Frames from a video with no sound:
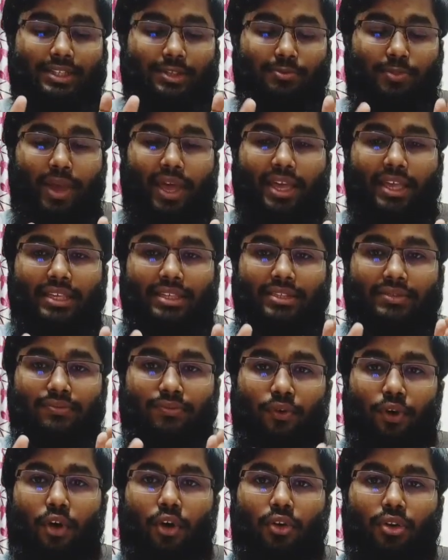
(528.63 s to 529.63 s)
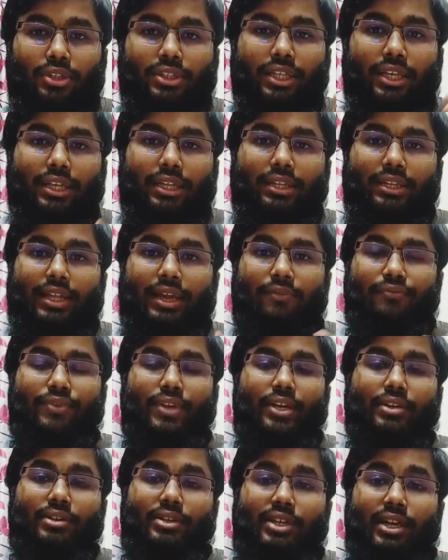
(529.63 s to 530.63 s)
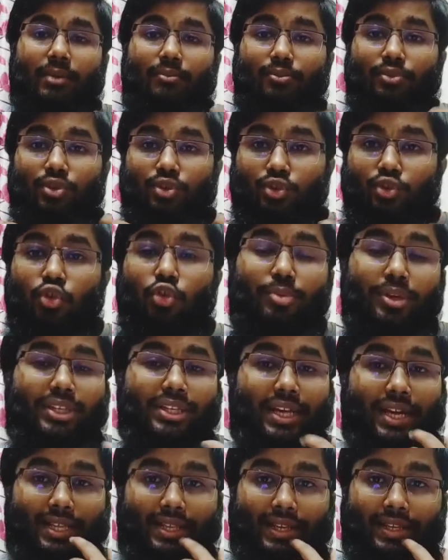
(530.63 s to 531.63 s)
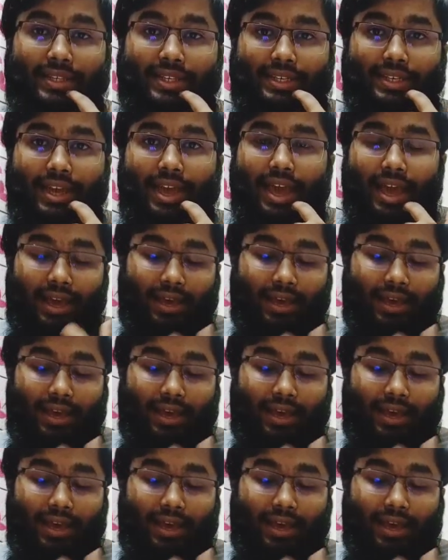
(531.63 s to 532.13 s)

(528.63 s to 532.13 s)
space for the left atrium to be dilated,